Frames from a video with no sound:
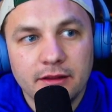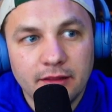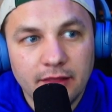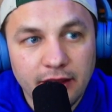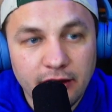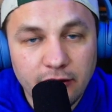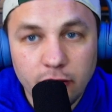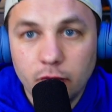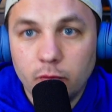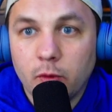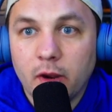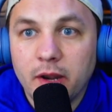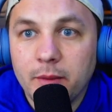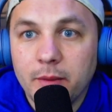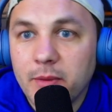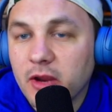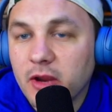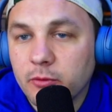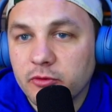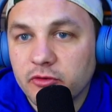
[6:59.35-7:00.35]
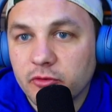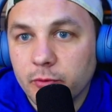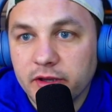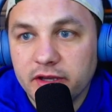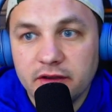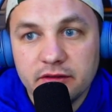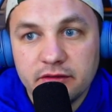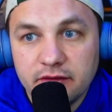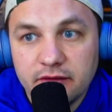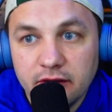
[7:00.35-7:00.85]
They knew running back was a
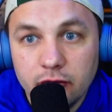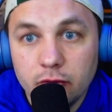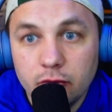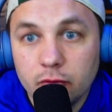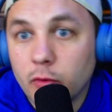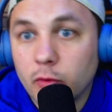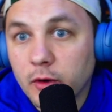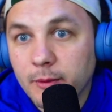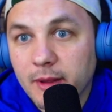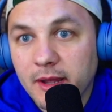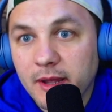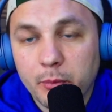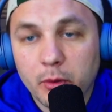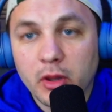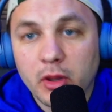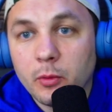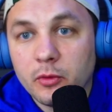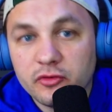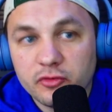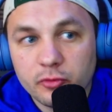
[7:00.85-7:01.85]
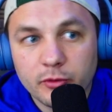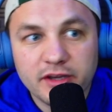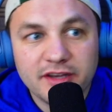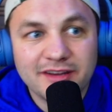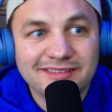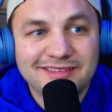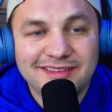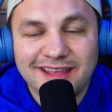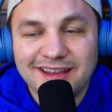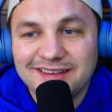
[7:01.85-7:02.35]
weakness. They knew quarterback play was a
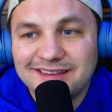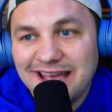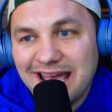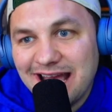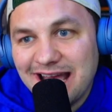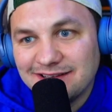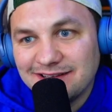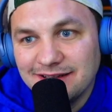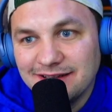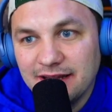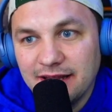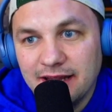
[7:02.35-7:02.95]
weakness. They attacked it.